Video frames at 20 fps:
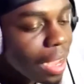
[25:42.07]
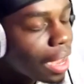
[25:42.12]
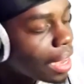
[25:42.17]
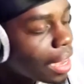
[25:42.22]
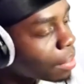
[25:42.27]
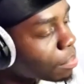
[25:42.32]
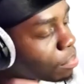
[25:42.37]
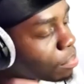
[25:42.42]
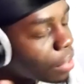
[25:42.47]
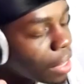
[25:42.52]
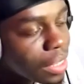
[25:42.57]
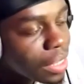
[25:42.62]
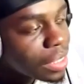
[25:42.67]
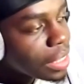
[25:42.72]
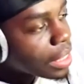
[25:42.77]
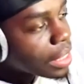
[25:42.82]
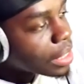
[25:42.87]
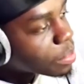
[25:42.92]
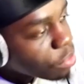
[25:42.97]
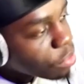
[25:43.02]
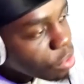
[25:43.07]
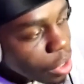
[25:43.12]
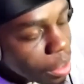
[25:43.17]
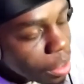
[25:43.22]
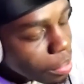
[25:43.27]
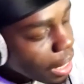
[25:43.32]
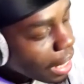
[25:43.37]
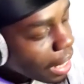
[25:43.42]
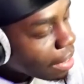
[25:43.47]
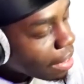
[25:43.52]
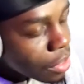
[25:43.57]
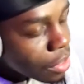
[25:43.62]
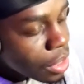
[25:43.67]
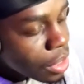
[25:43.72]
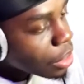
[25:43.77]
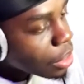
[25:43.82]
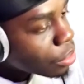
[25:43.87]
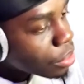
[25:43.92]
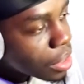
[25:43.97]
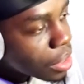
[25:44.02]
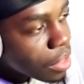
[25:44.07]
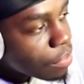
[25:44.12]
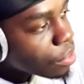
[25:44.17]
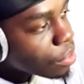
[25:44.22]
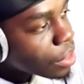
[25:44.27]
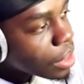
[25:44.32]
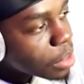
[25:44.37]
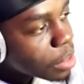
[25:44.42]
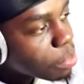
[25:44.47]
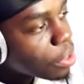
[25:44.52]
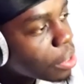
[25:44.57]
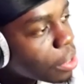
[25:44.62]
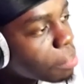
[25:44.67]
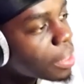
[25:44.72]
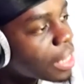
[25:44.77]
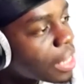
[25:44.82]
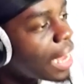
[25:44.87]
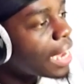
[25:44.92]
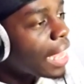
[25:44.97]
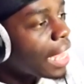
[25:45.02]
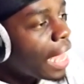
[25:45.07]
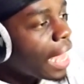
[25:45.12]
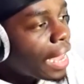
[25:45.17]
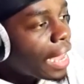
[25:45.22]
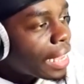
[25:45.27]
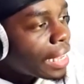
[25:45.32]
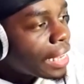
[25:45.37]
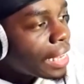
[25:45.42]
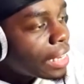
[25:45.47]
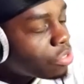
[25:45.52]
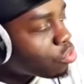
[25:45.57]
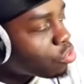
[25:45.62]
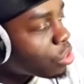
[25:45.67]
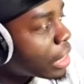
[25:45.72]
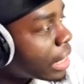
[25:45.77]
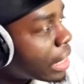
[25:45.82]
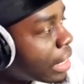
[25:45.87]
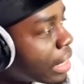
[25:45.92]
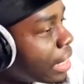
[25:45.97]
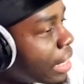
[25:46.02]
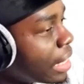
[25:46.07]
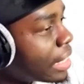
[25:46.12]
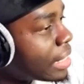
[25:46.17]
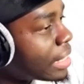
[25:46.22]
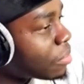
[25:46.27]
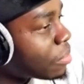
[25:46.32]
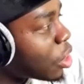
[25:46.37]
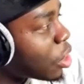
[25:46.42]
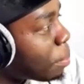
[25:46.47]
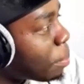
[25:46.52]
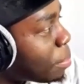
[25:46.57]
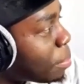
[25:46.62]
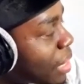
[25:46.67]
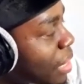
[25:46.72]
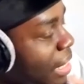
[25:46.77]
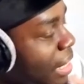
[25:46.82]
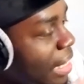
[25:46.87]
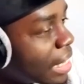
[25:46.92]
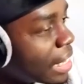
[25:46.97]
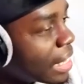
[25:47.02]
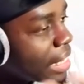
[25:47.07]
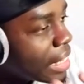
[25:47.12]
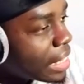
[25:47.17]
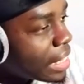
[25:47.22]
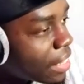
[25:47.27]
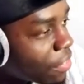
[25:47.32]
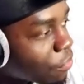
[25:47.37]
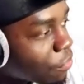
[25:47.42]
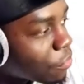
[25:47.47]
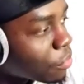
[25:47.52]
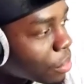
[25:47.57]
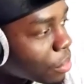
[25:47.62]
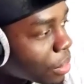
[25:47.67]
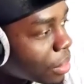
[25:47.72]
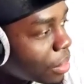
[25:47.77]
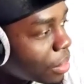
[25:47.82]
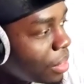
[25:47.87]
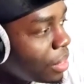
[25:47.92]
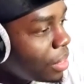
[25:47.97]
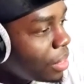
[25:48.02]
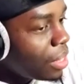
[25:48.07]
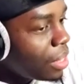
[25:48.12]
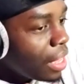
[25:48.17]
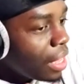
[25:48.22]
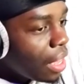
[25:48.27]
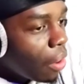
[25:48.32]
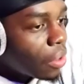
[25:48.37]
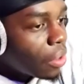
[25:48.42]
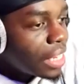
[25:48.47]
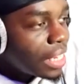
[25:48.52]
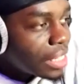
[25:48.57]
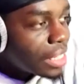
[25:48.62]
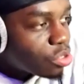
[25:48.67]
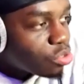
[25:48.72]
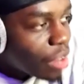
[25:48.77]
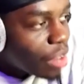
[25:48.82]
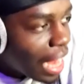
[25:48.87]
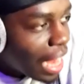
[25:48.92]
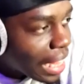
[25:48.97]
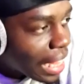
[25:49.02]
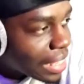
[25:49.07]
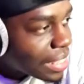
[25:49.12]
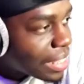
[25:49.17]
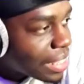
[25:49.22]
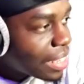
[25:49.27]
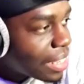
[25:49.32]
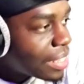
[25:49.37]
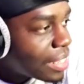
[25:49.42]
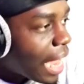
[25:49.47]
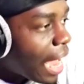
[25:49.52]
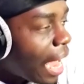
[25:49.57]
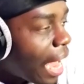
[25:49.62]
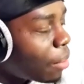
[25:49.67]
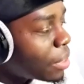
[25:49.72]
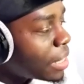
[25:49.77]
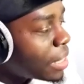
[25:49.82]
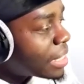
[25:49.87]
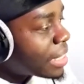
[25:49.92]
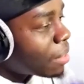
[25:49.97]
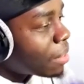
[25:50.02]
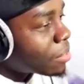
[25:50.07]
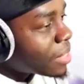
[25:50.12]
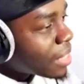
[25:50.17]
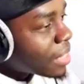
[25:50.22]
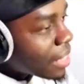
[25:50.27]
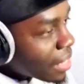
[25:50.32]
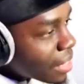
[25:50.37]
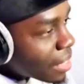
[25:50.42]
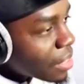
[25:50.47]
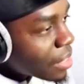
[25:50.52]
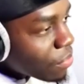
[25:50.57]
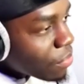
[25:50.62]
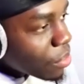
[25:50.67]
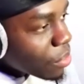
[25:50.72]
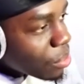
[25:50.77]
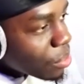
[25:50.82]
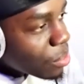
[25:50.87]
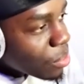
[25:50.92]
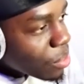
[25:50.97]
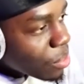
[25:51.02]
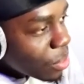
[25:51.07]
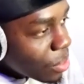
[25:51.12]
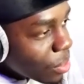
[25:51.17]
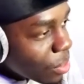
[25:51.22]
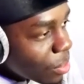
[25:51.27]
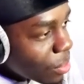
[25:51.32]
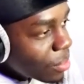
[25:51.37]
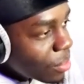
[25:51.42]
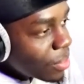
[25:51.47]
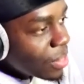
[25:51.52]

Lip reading: Blanty gets brought up like every single interview at this point, but that guy literally he sounds completely different on these tracks to how he sounds in an interview, you know?